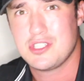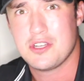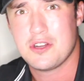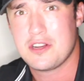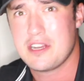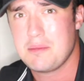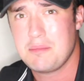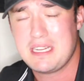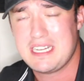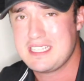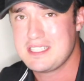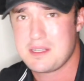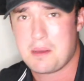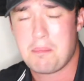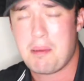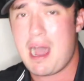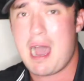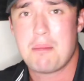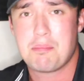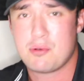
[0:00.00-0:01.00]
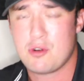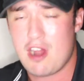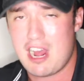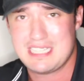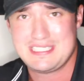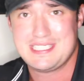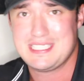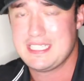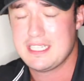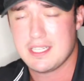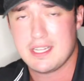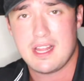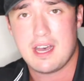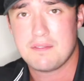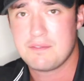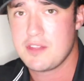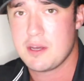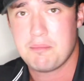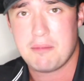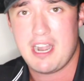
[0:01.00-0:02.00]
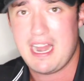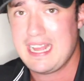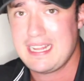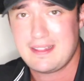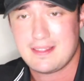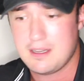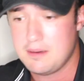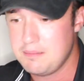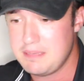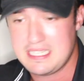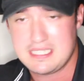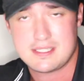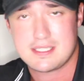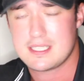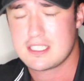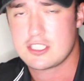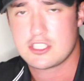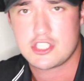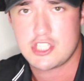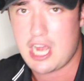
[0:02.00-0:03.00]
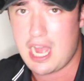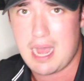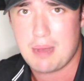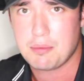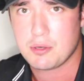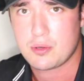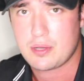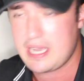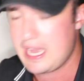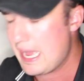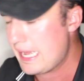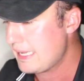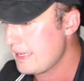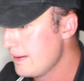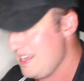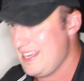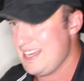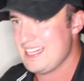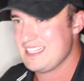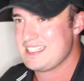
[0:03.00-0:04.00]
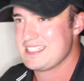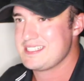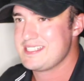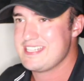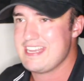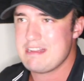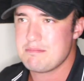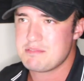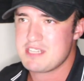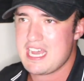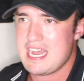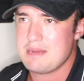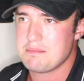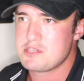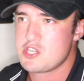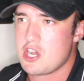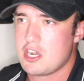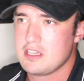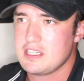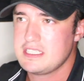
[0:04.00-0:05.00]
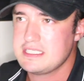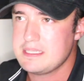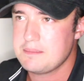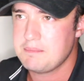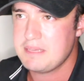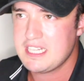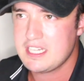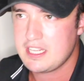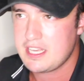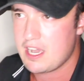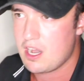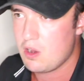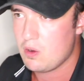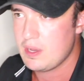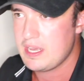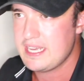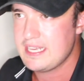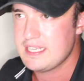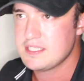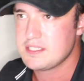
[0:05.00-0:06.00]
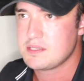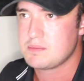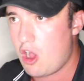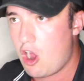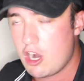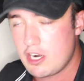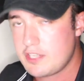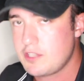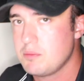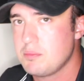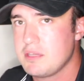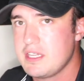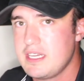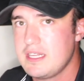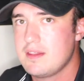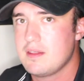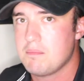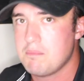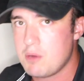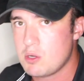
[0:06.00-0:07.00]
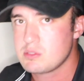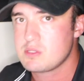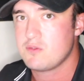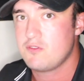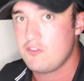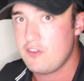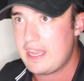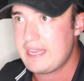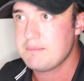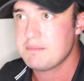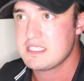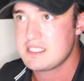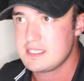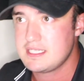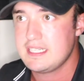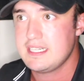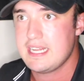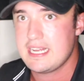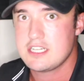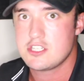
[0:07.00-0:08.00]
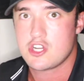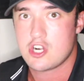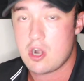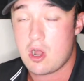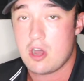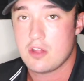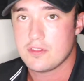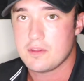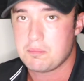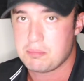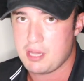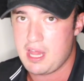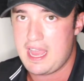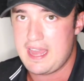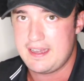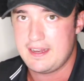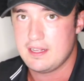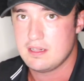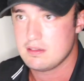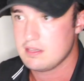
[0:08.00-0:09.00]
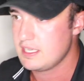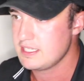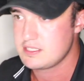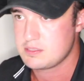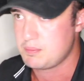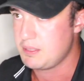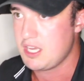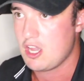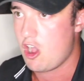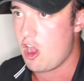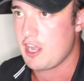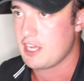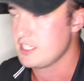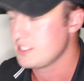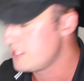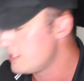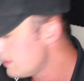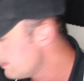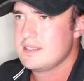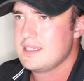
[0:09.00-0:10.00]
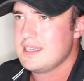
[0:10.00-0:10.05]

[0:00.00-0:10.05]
You know what I mean? He's a paparazzi. You love them or hate them, it's their job, okay? And at the same time, Charli D'Amelio is arguably the most famous teenager on the planet, let's be honest.